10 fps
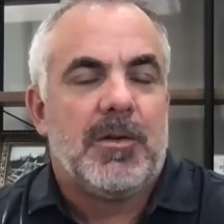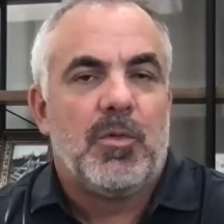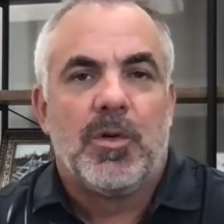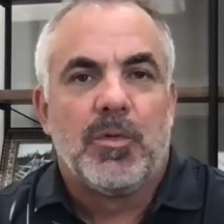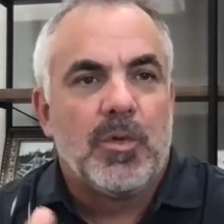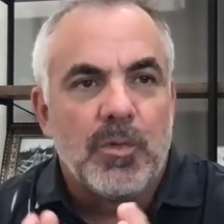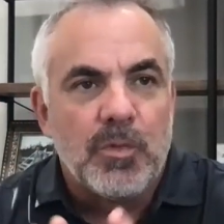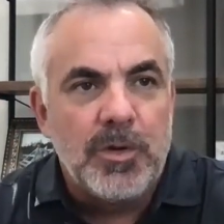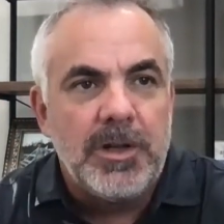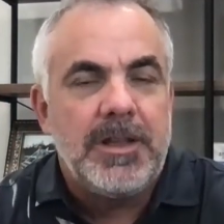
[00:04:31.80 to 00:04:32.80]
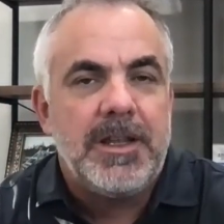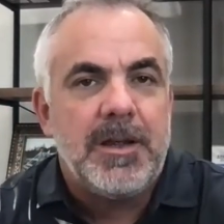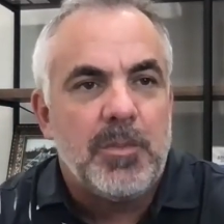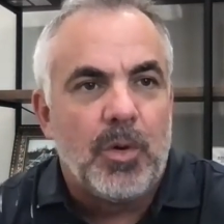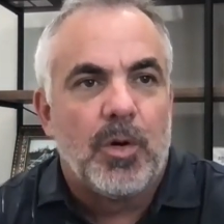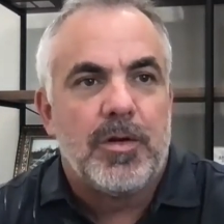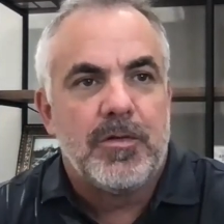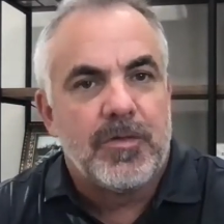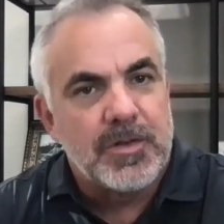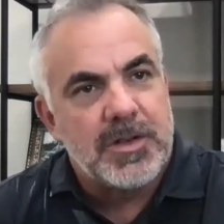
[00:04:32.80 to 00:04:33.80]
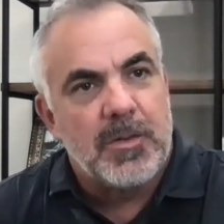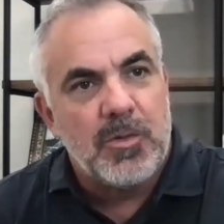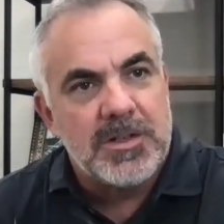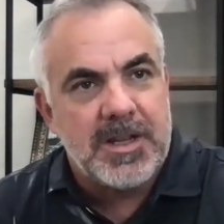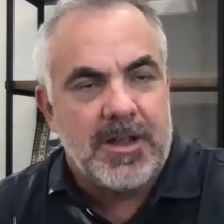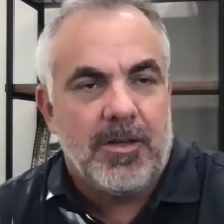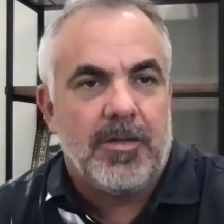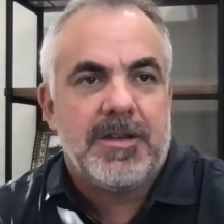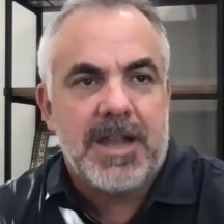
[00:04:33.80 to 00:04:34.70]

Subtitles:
were really important for someone's health.